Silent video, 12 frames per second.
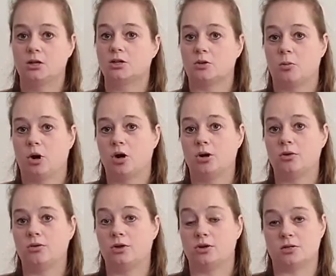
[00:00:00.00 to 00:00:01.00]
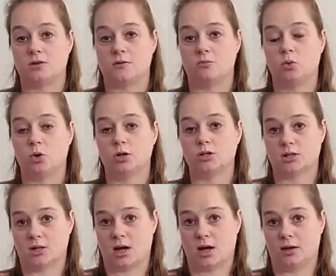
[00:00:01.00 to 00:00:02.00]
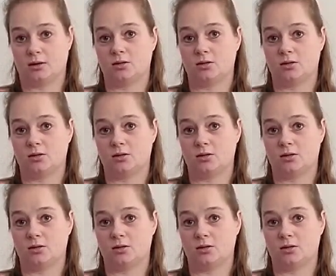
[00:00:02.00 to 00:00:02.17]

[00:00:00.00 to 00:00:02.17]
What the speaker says: Tomorrow there's even more to cut,